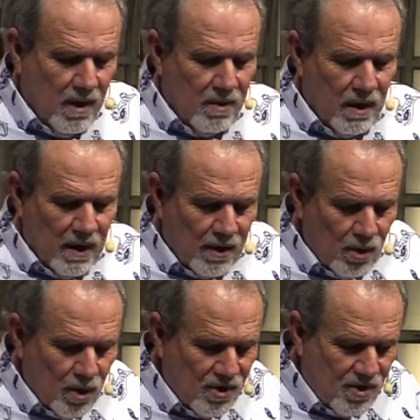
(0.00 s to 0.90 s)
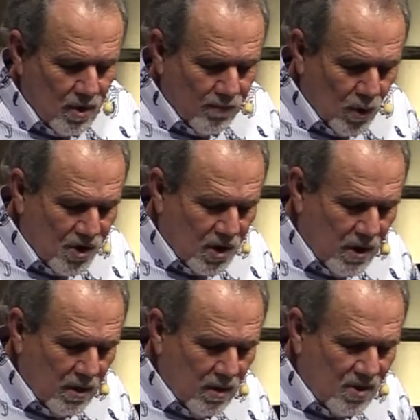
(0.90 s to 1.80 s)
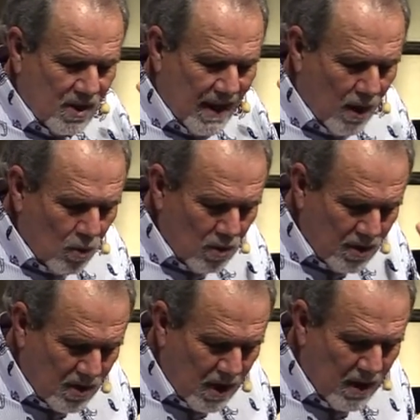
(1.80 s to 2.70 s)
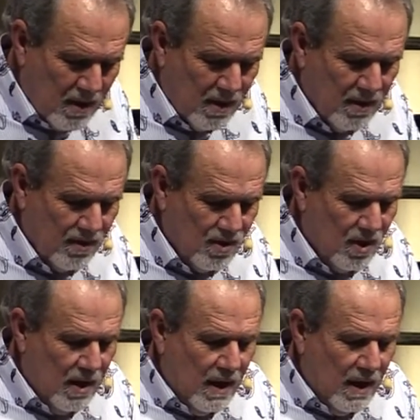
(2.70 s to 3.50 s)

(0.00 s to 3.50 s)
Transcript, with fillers: the ignorance of which kills countless ideas